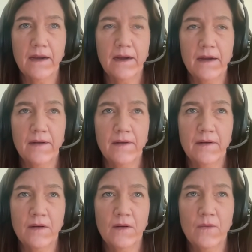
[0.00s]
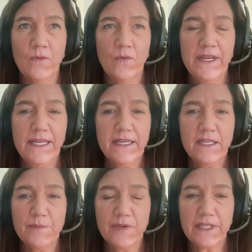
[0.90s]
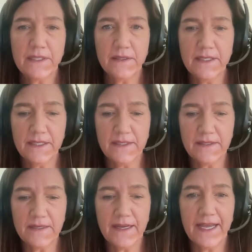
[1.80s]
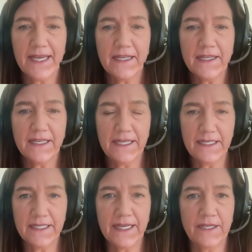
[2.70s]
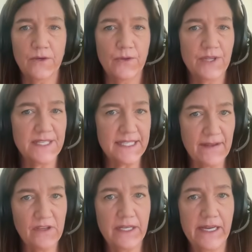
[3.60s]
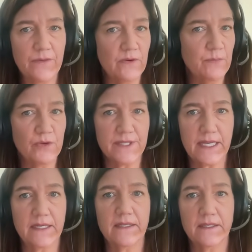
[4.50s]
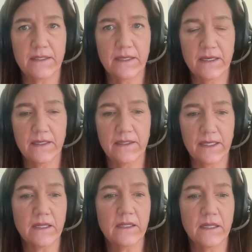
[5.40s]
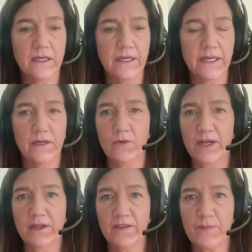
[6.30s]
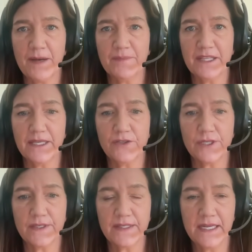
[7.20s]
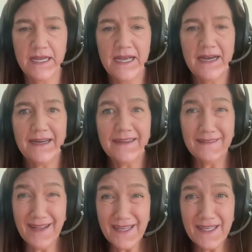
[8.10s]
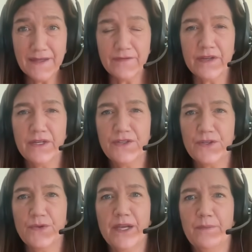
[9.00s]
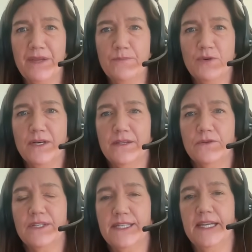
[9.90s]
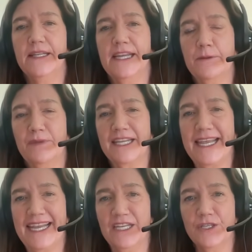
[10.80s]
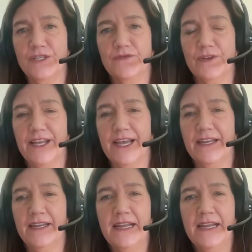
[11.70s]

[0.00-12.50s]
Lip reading: uh, we need to bring this headline indicator, the 73% decline in wildlife populations, alive so that people understand the implications for that.